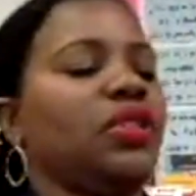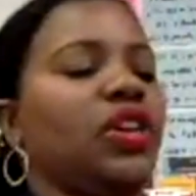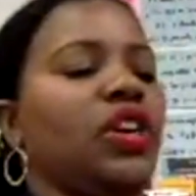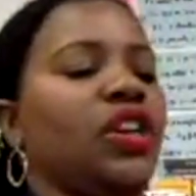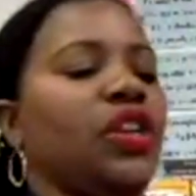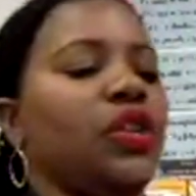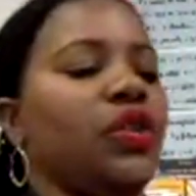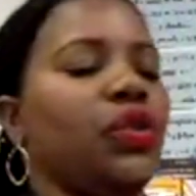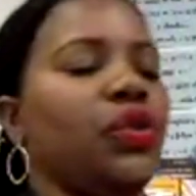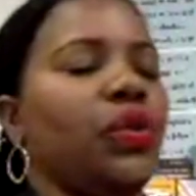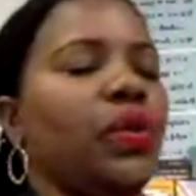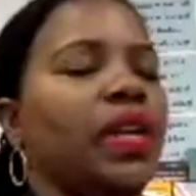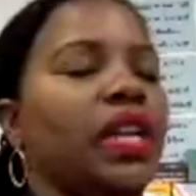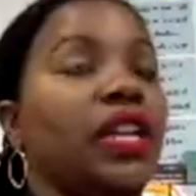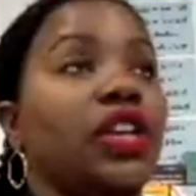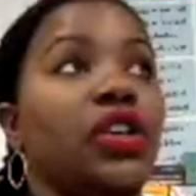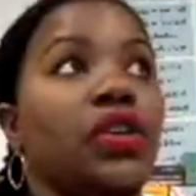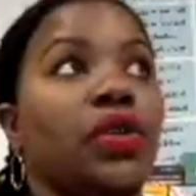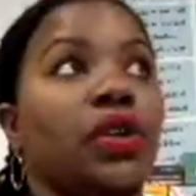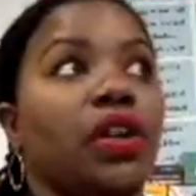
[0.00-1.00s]
You're doing a
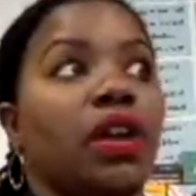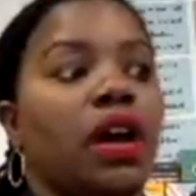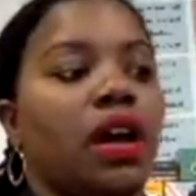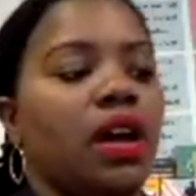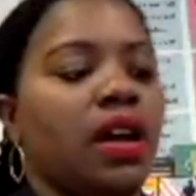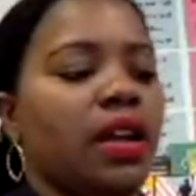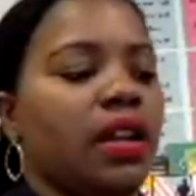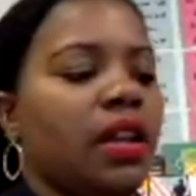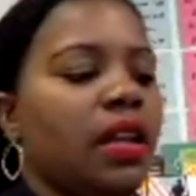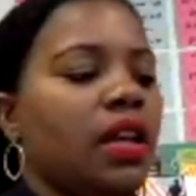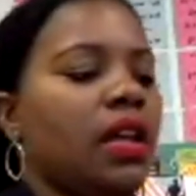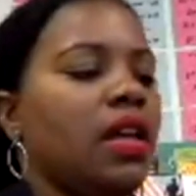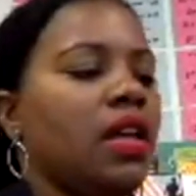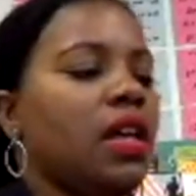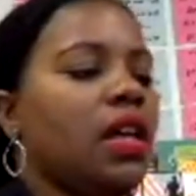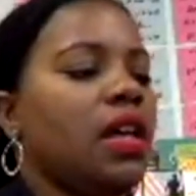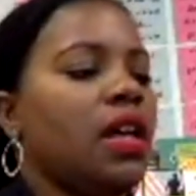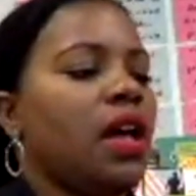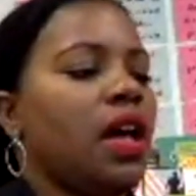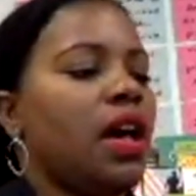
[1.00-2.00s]
unit on
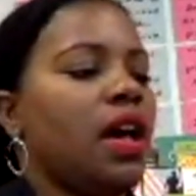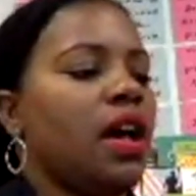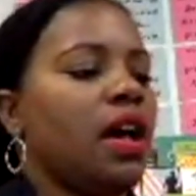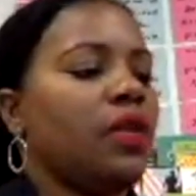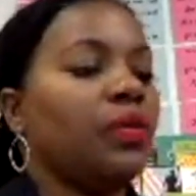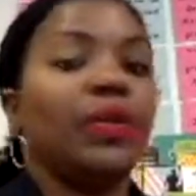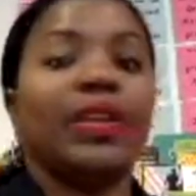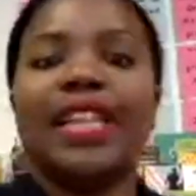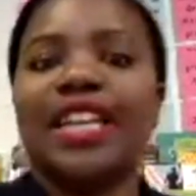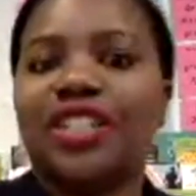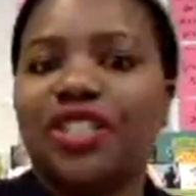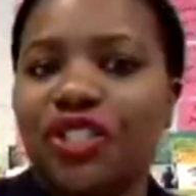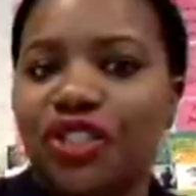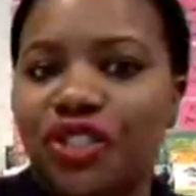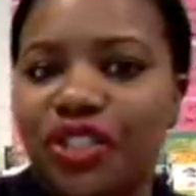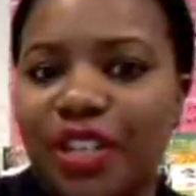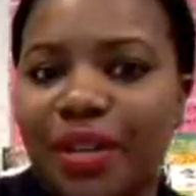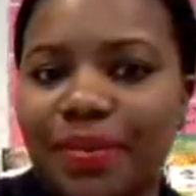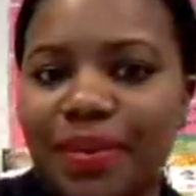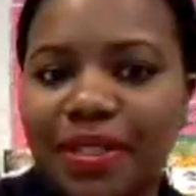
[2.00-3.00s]

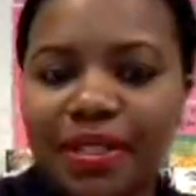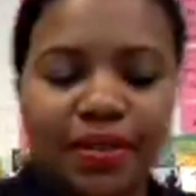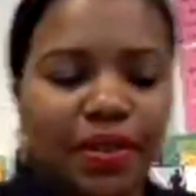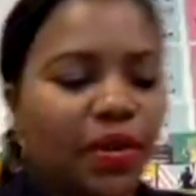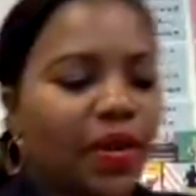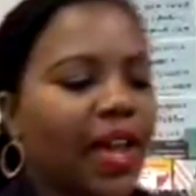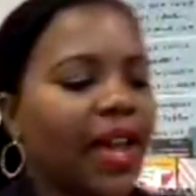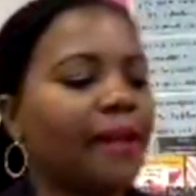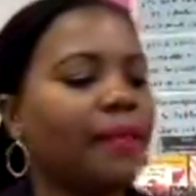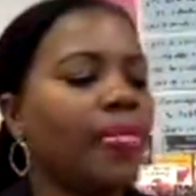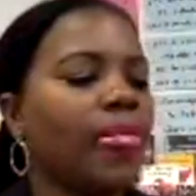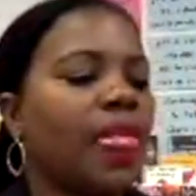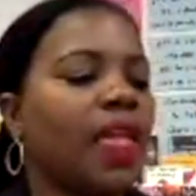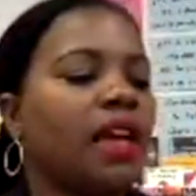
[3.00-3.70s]
relationships. Okay.